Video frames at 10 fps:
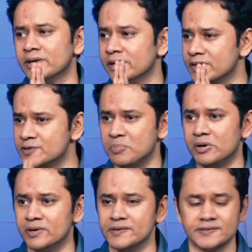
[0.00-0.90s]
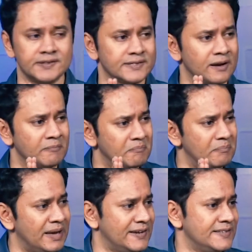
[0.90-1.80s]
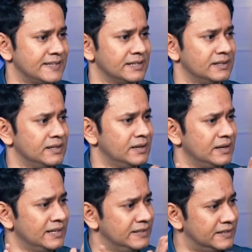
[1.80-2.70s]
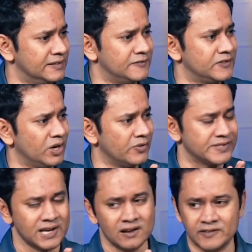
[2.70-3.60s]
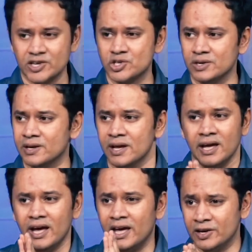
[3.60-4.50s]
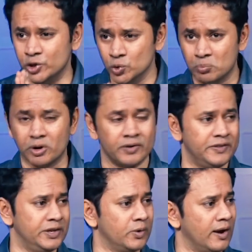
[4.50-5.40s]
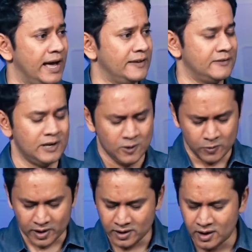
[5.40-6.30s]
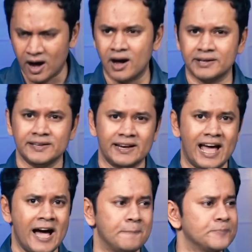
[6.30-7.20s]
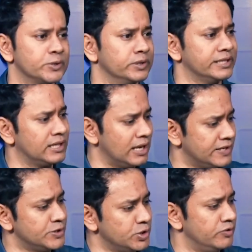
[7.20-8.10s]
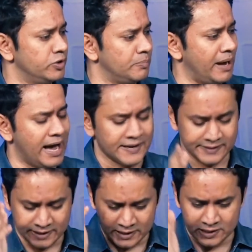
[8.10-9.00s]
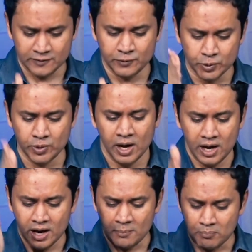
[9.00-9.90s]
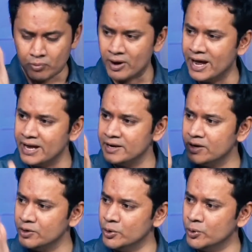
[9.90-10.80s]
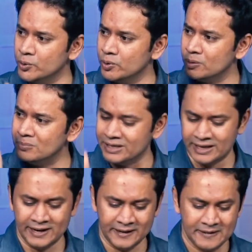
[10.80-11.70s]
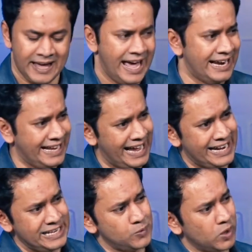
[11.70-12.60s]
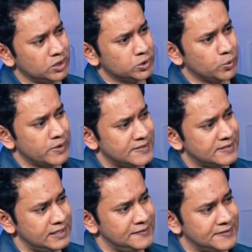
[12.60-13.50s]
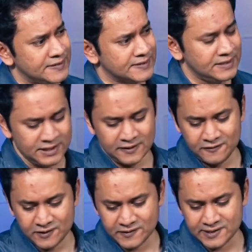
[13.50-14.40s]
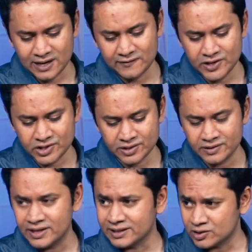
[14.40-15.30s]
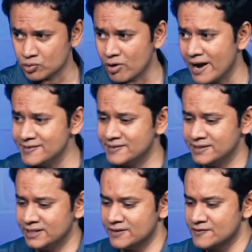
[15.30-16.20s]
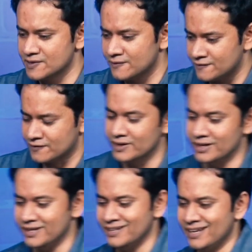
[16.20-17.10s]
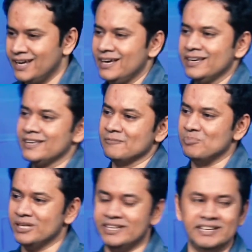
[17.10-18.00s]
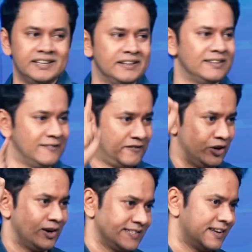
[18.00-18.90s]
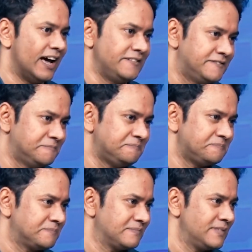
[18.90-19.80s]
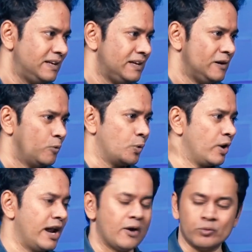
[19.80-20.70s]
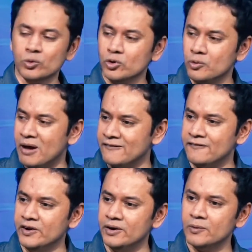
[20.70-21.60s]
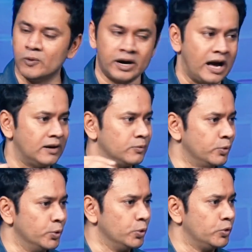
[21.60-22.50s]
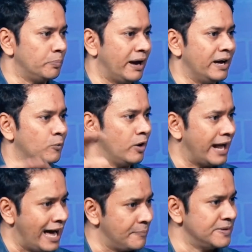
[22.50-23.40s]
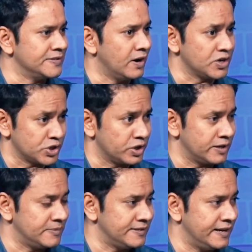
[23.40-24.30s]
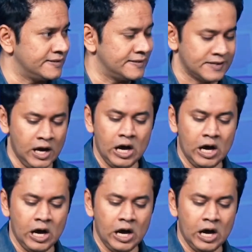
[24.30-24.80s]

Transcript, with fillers: can experience this amazing gift of salvation and new birth in your life where God can absolutely cleanse you of your past and give you a brand new beginning. And anyone who receives this gift of salvation that Christ gives freely can begin the fearless life where we're not ruled by fear, we're not ruled by what happens in our circumstances.